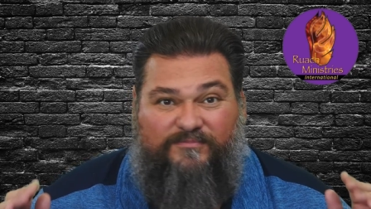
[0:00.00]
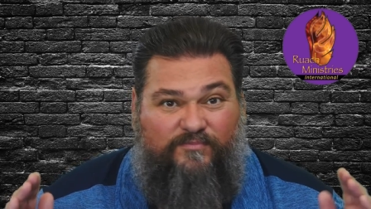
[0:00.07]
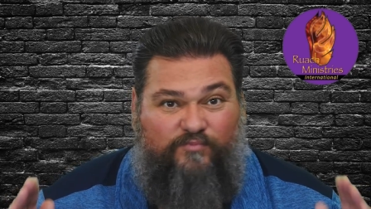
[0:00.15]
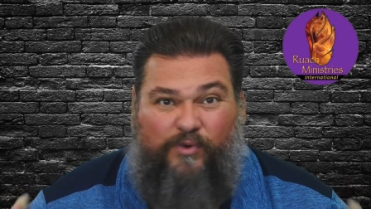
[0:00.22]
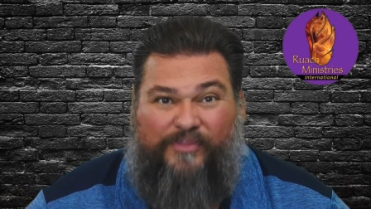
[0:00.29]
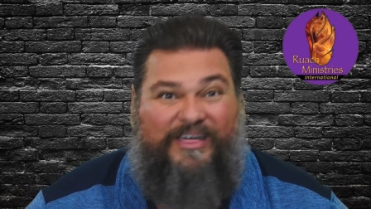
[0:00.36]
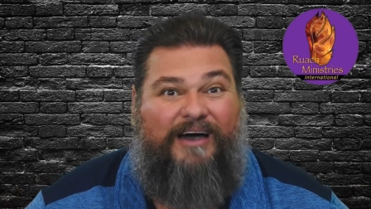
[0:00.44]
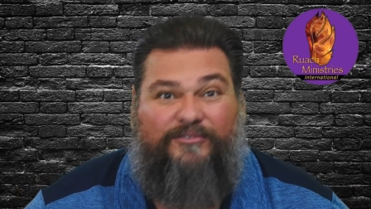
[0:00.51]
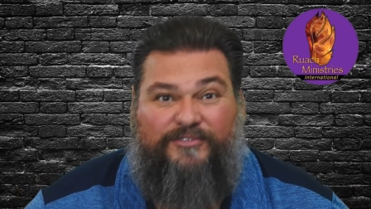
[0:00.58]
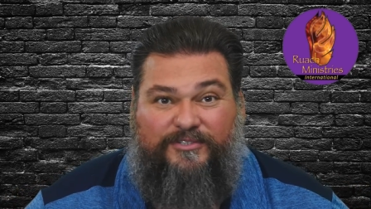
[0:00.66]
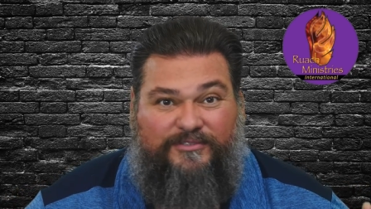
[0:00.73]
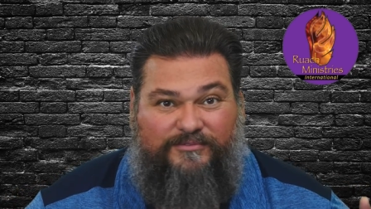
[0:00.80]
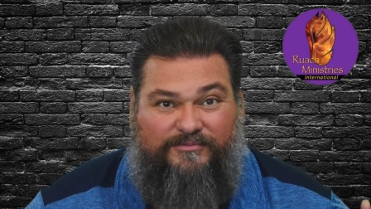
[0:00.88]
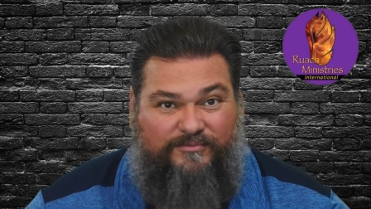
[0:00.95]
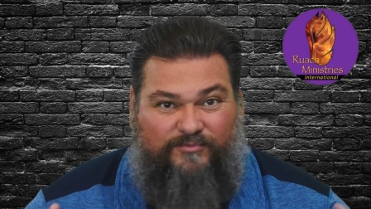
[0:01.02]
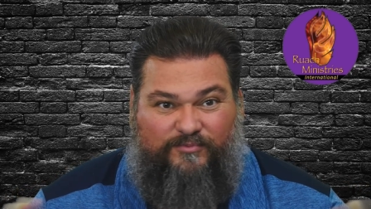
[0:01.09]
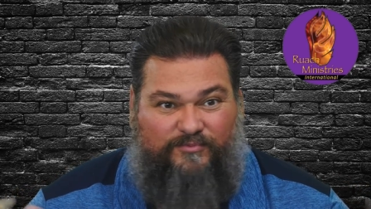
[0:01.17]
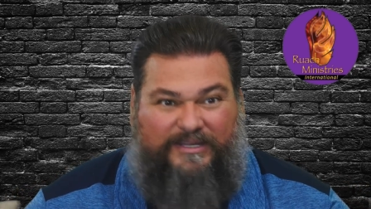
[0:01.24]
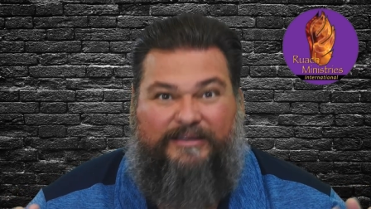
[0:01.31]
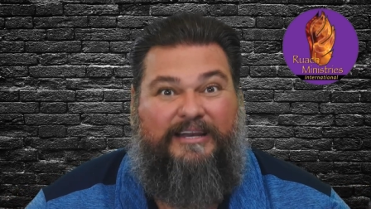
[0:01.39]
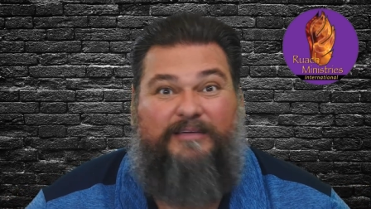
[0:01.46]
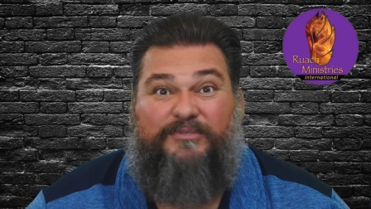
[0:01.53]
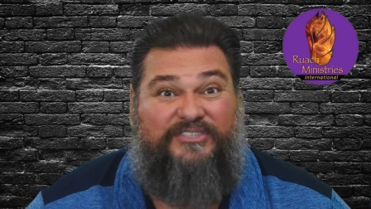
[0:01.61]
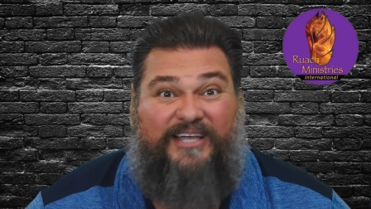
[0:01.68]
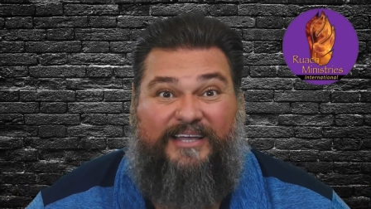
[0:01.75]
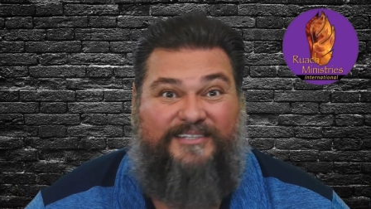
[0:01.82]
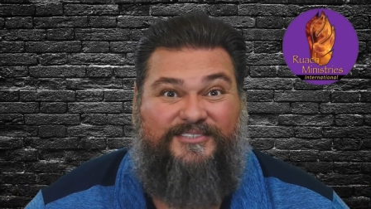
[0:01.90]
without any
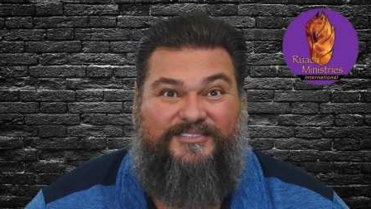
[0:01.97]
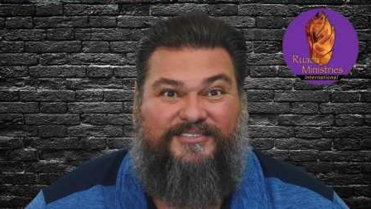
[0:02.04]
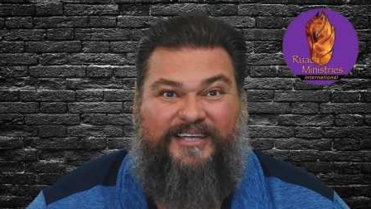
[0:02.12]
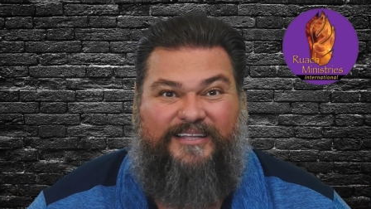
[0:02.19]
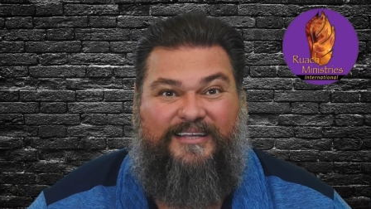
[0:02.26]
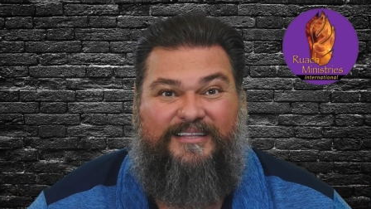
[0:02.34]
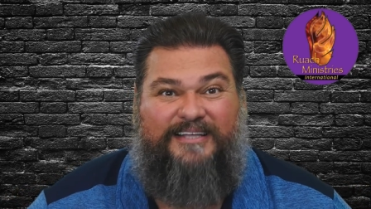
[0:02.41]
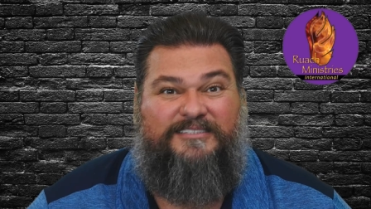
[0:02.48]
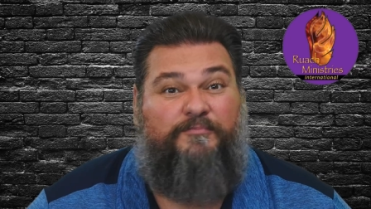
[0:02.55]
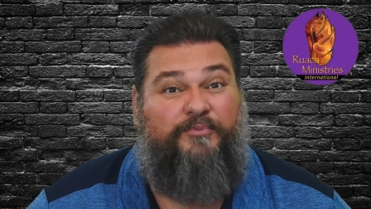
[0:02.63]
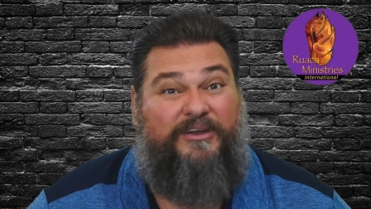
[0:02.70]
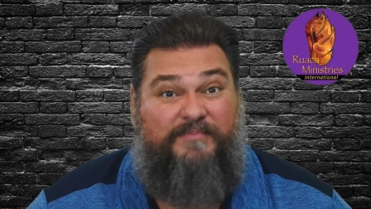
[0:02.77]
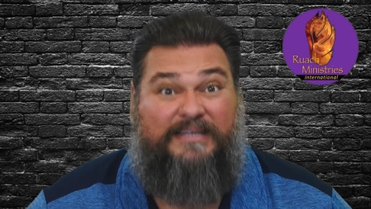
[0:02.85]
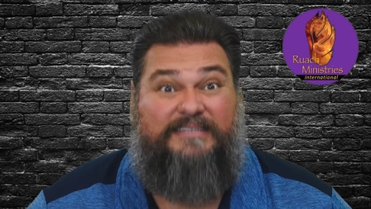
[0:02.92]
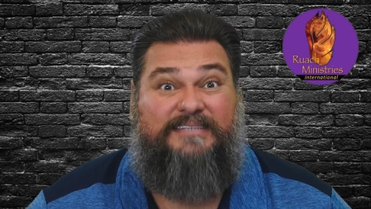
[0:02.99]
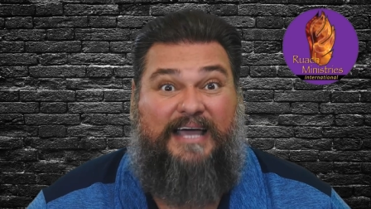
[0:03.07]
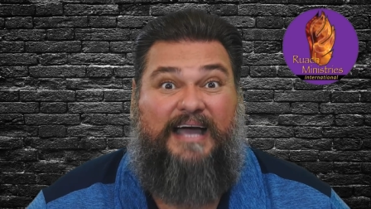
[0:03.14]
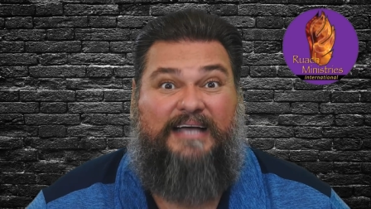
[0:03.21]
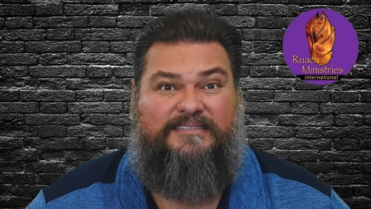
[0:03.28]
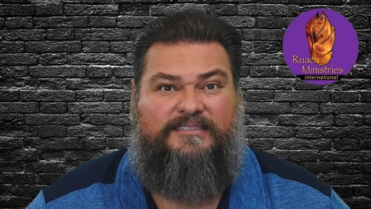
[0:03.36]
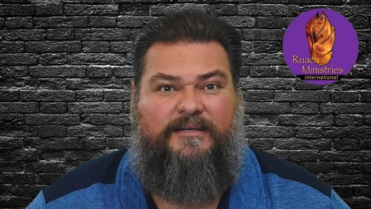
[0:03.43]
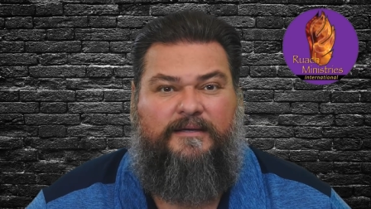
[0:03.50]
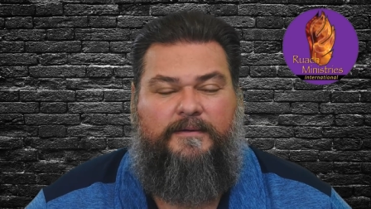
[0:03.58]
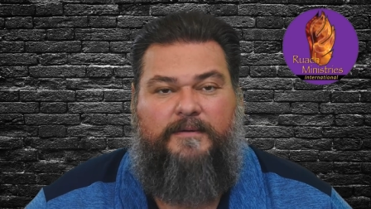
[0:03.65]
mistakes. And that's a pretty big task.